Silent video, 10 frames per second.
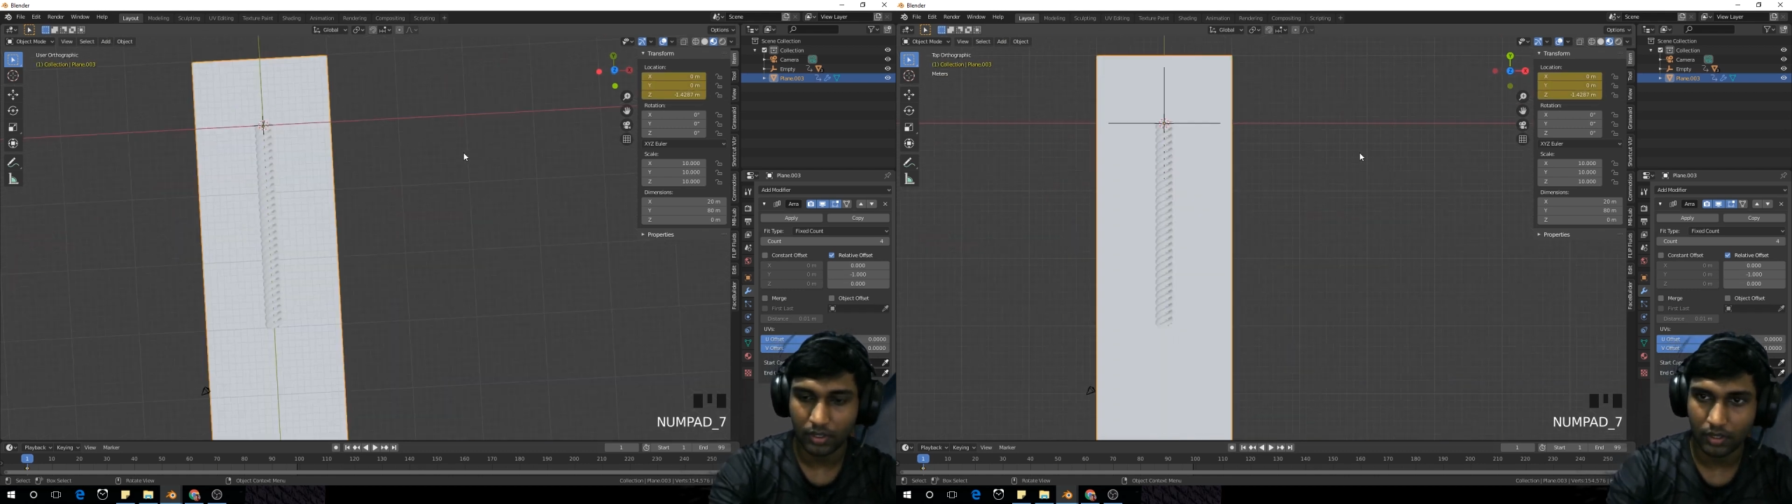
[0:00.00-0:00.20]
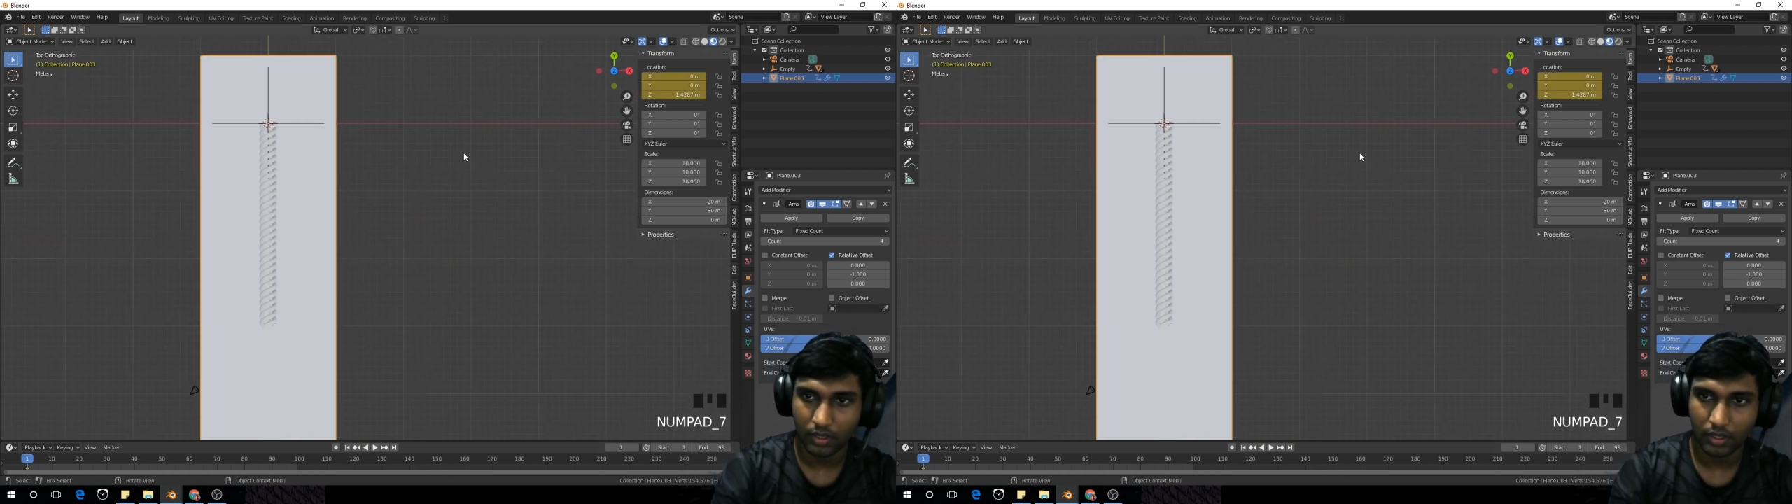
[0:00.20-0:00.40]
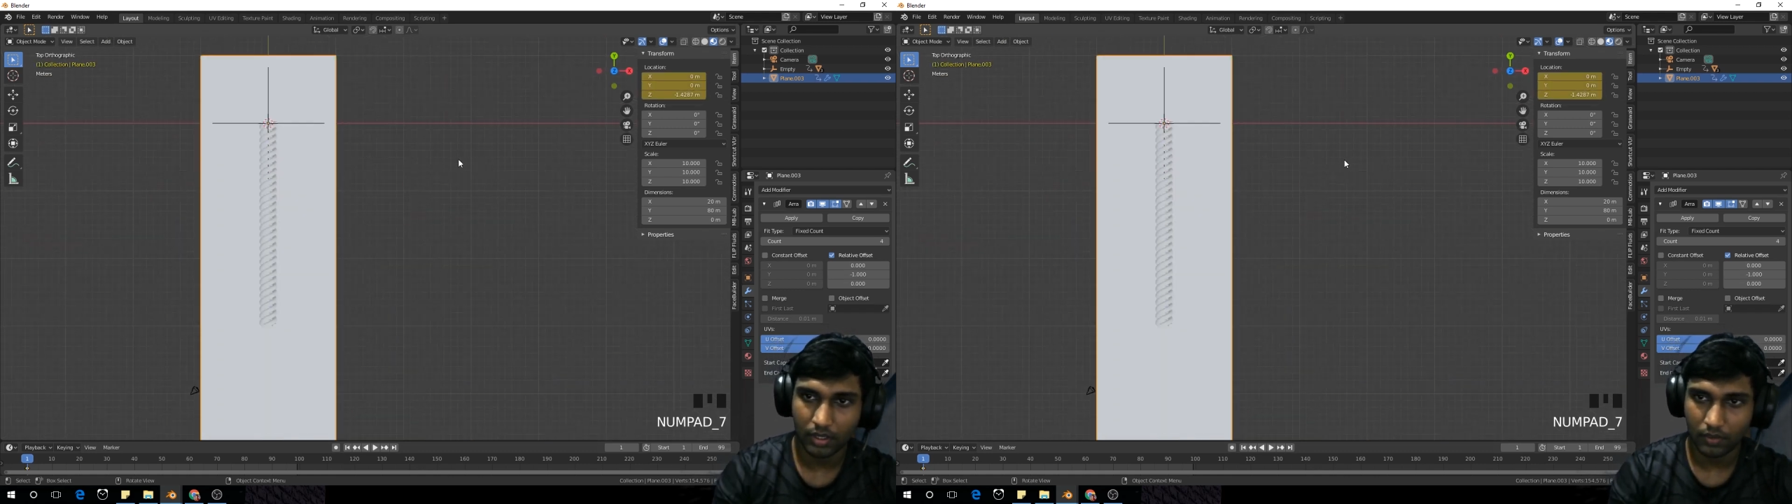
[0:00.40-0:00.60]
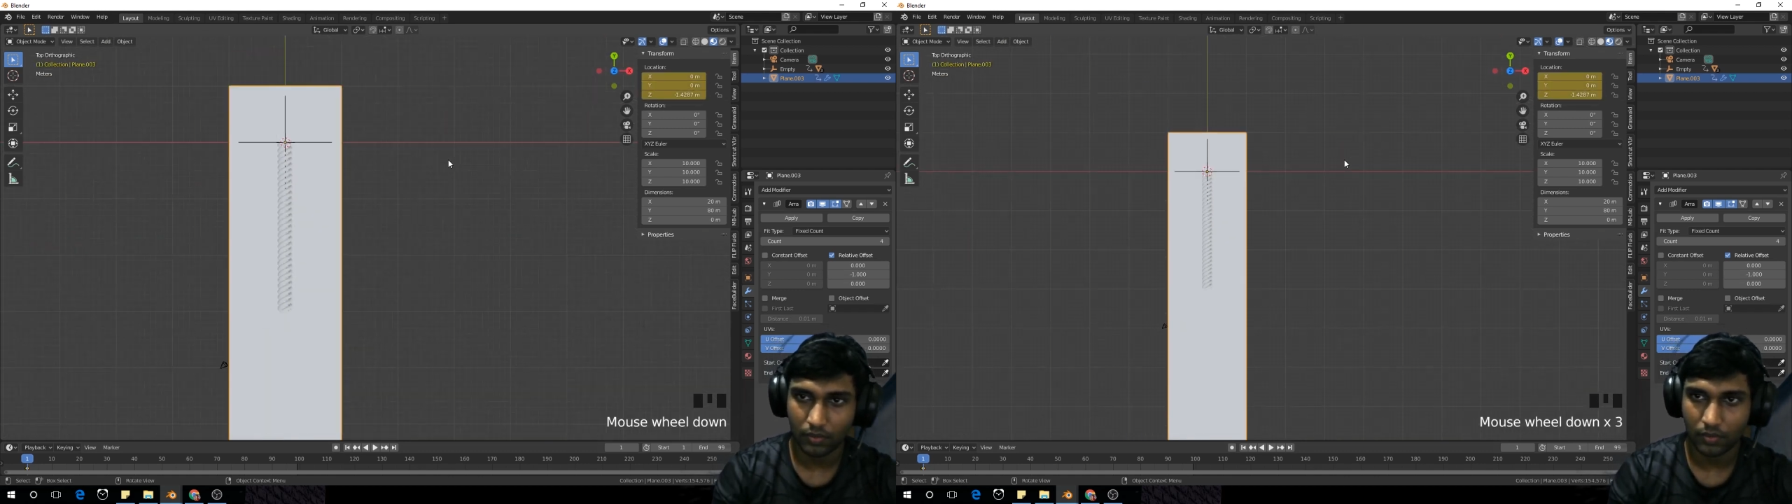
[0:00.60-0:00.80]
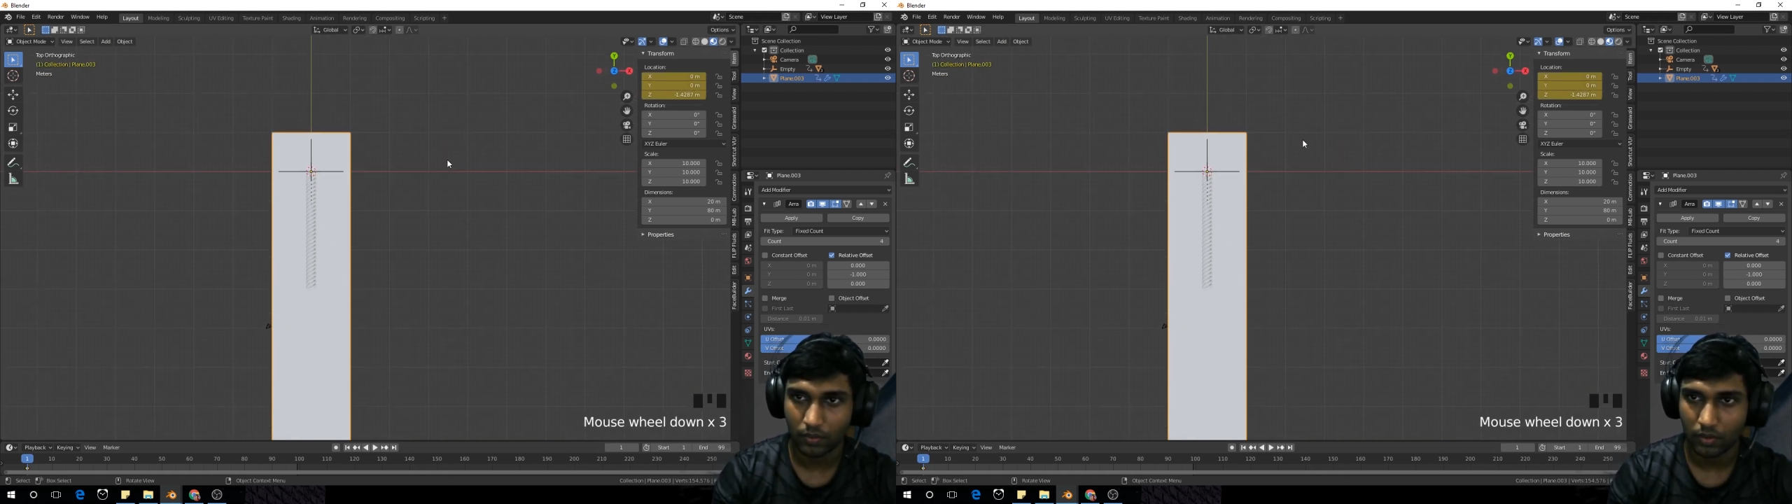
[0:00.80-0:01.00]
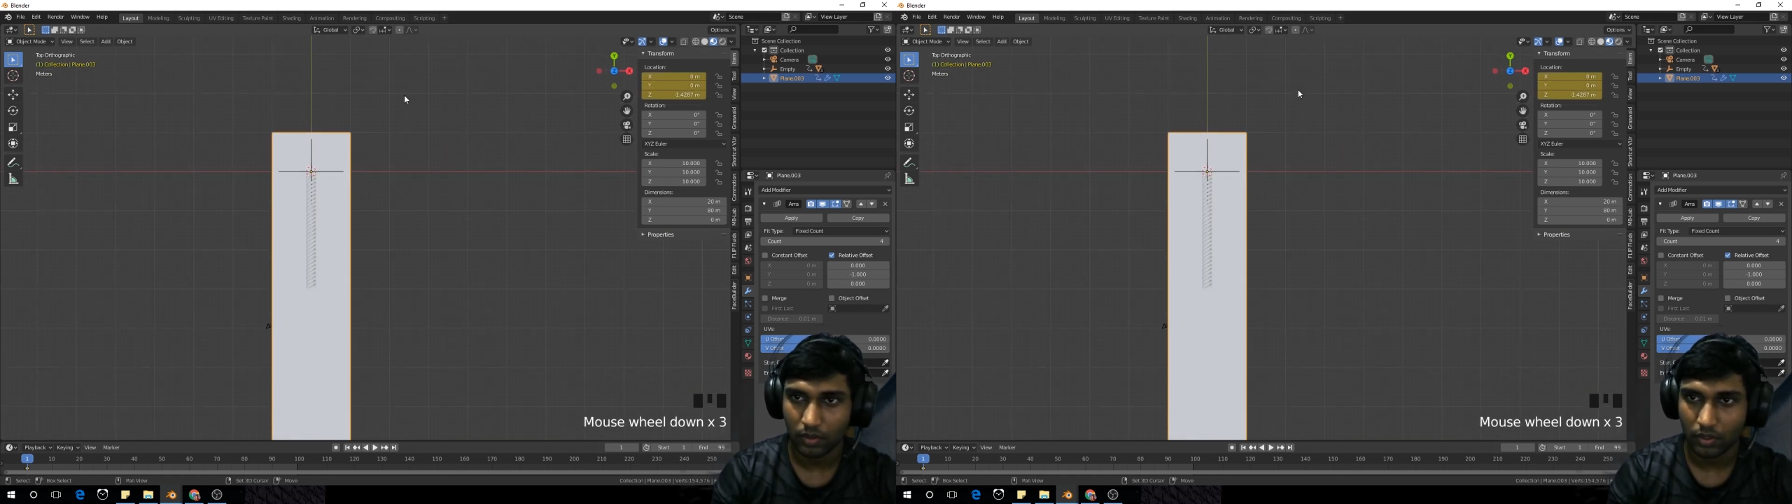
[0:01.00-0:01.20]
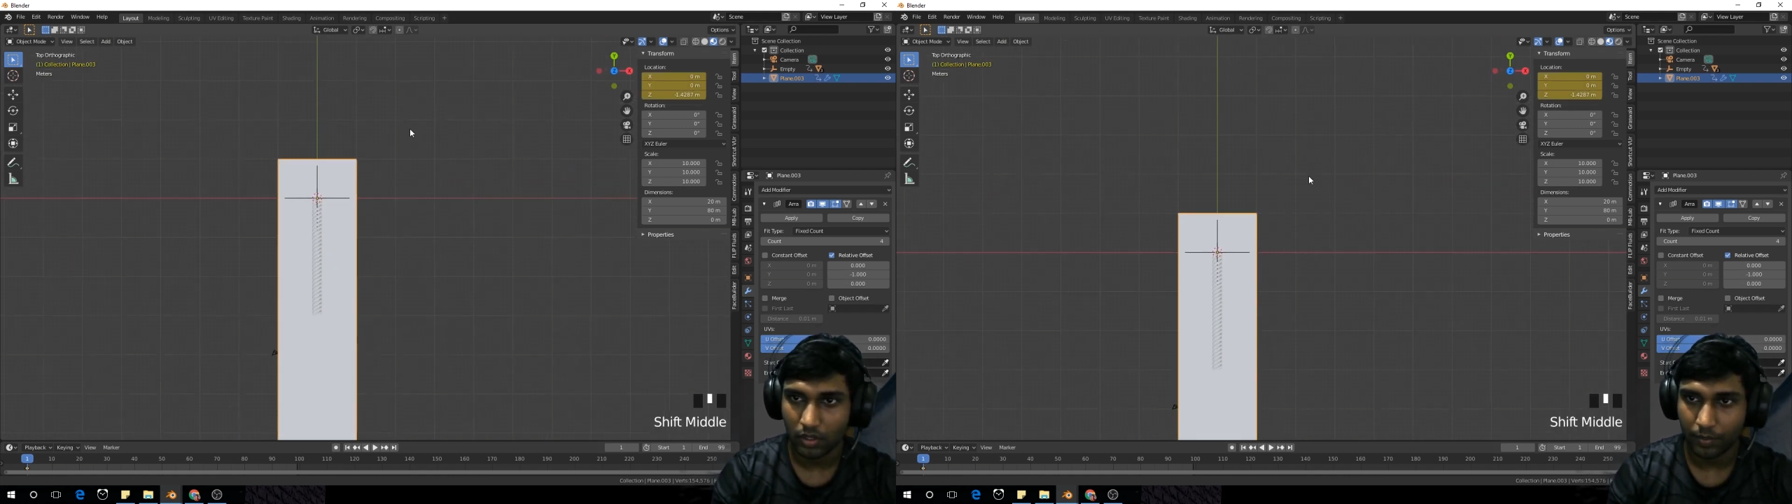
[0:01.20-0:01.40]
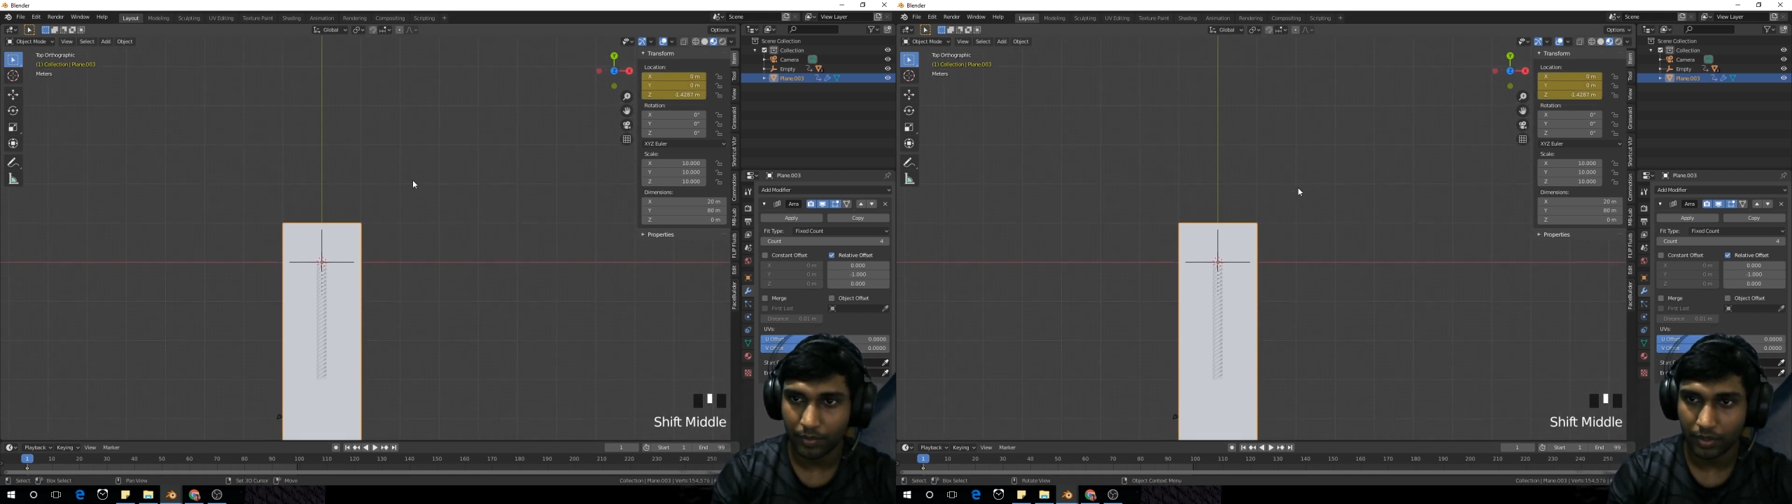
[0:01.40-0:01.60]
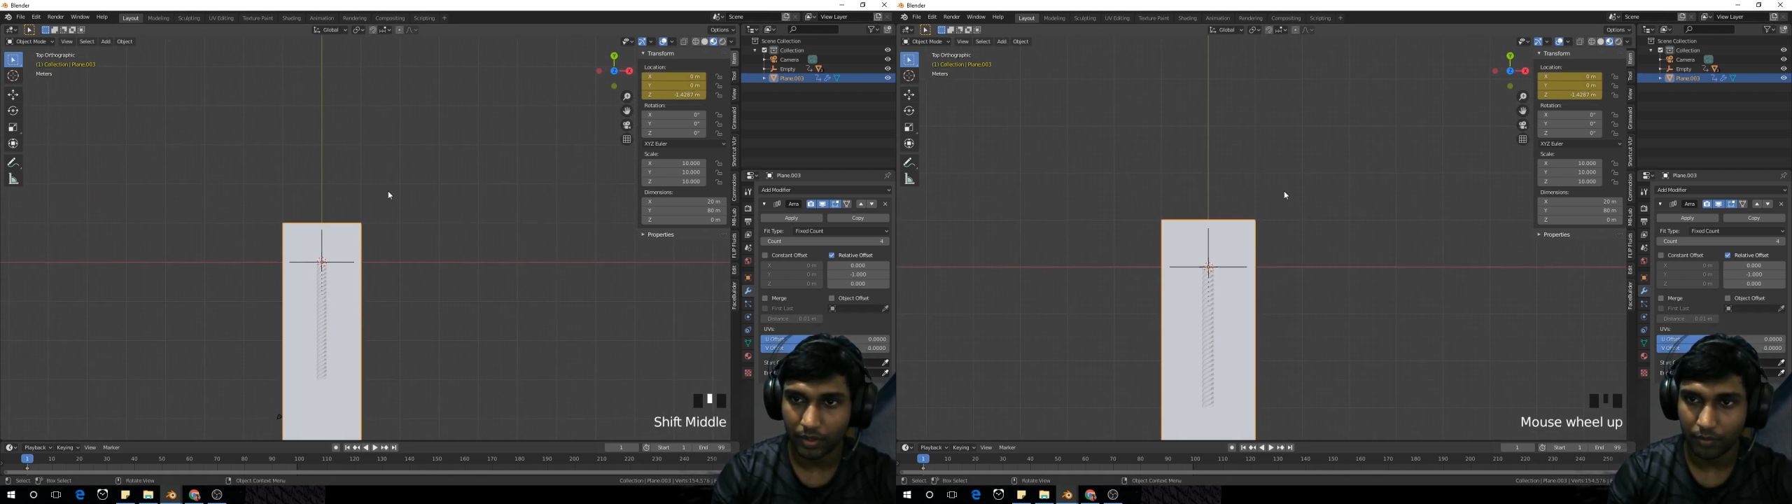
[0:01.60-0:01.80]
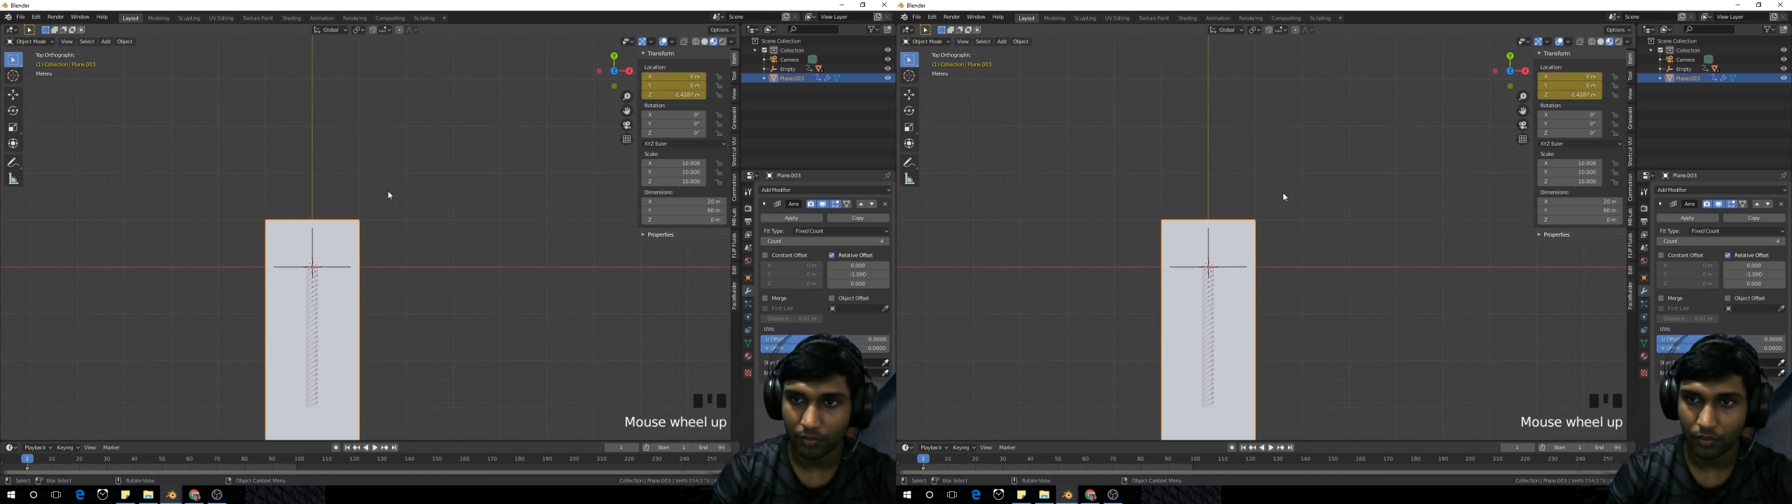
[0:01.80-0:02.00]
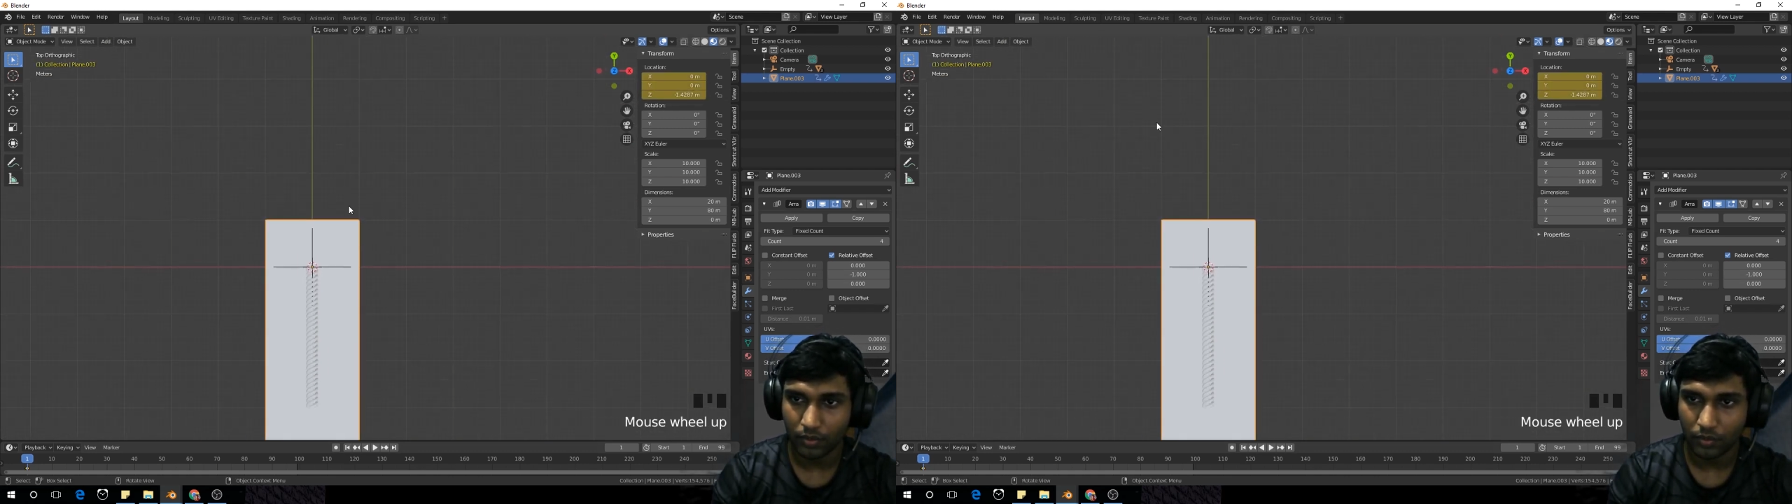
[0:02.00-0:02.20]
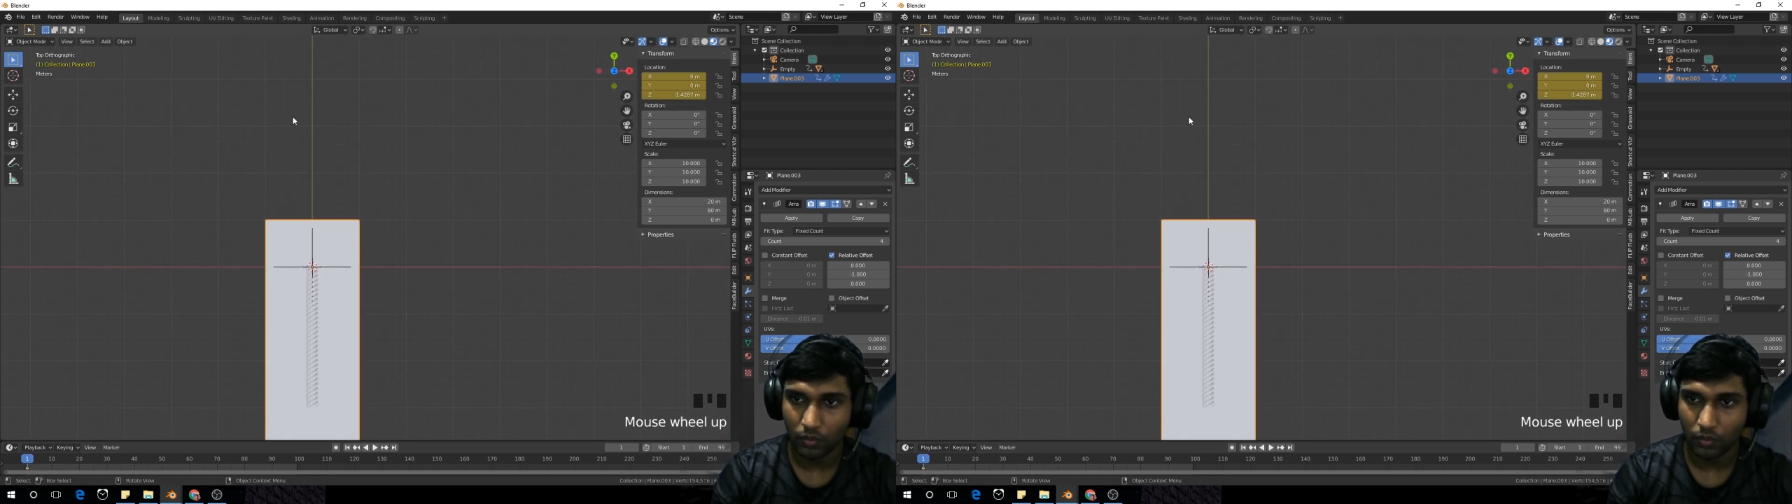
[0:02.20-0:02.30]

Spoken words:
Now I'm gonna move it